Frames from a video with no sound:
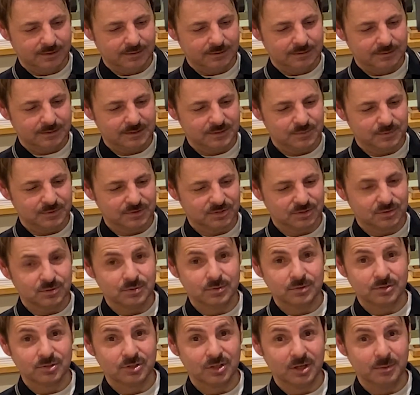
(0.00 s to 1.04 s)
This one's
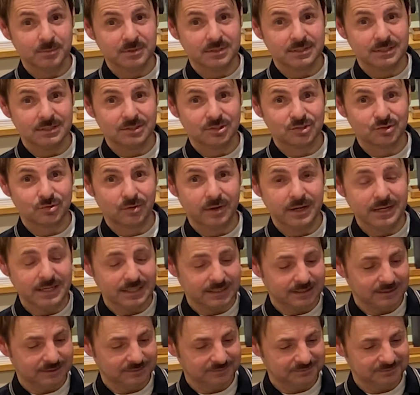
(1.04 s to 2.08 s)
called Thomas's Train.